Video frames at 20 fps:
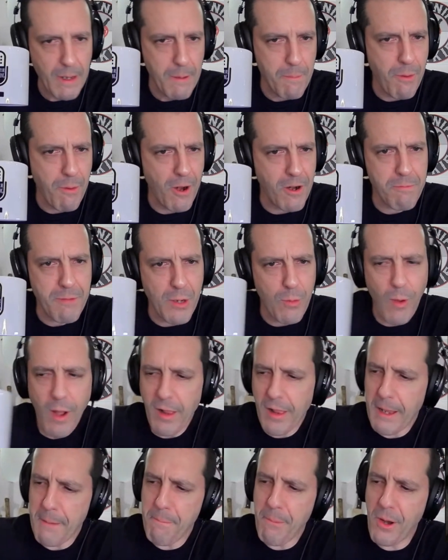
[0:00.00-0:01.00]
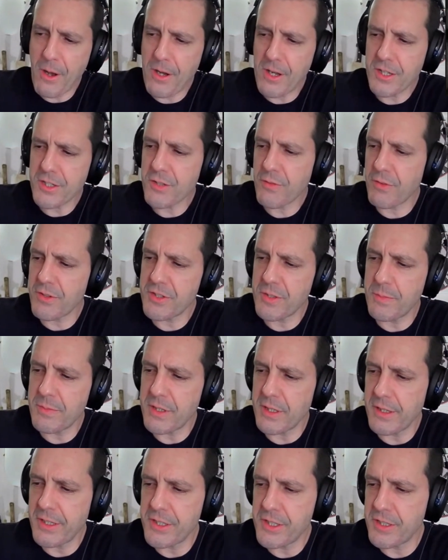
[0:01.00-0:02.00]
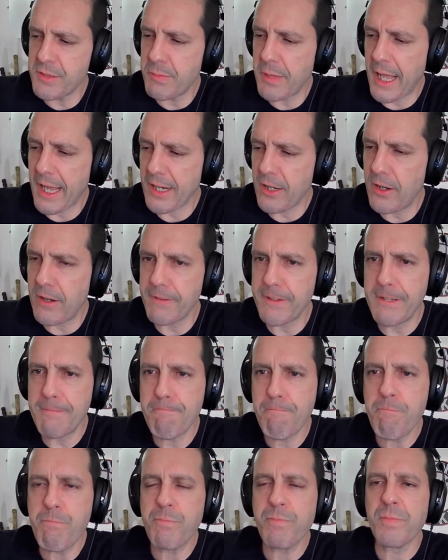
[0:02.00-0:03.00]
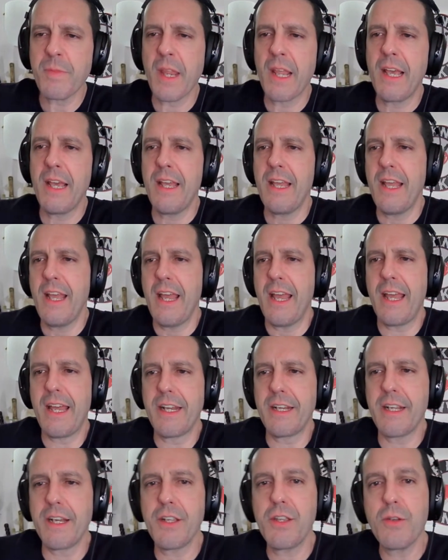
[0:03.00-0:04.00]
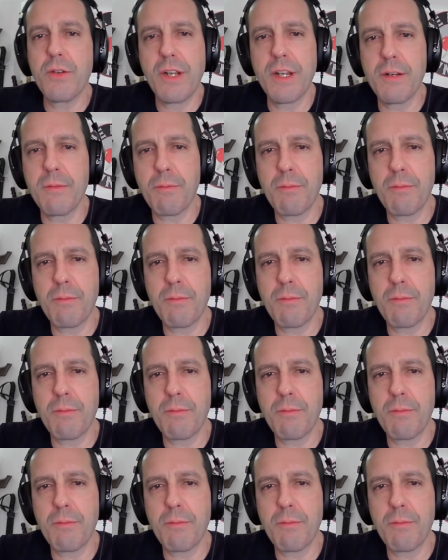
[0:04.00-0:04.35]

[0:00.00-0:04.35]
Pardon me while I pause for some delicious black coffee. And uh, you can